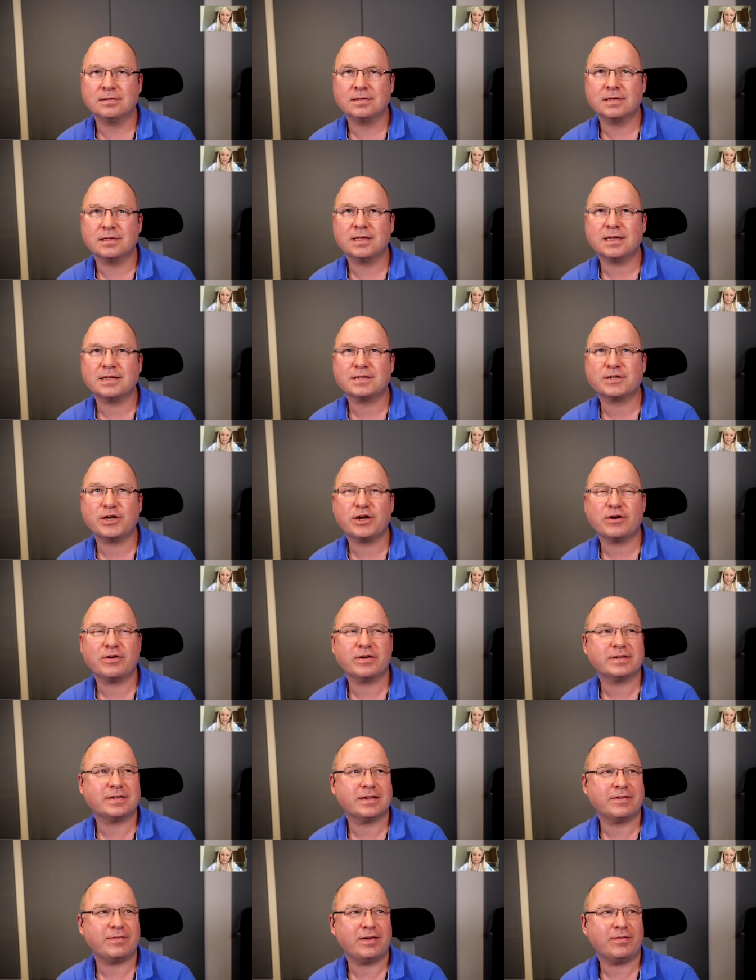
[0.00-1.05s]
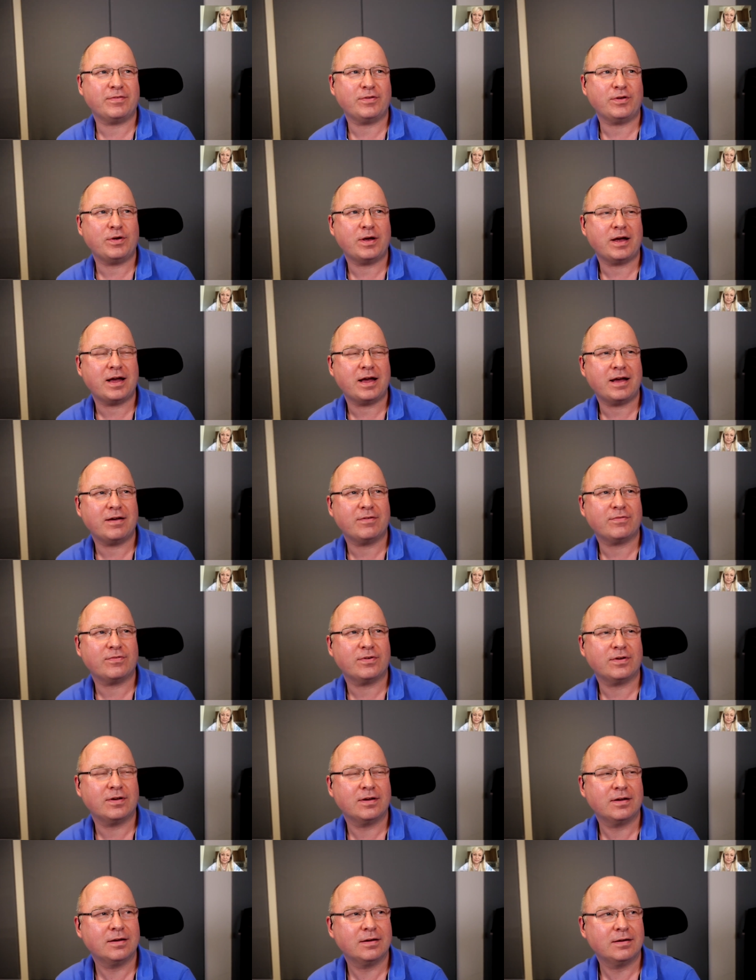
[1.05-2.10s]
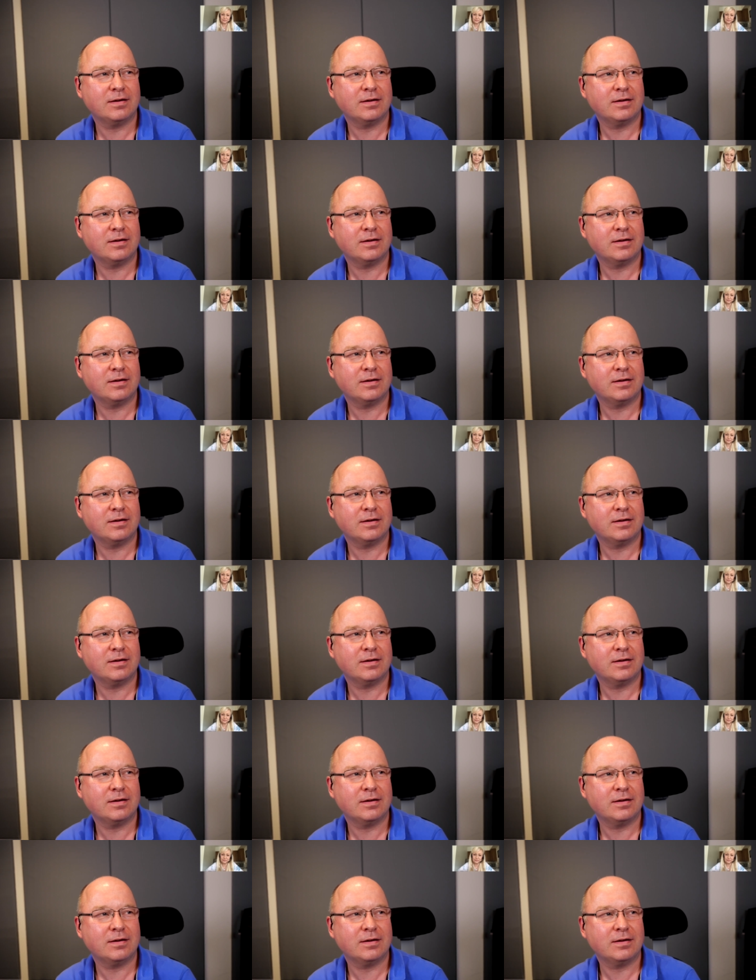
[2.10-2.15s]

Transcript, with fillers: So, so that's curious. If, if you have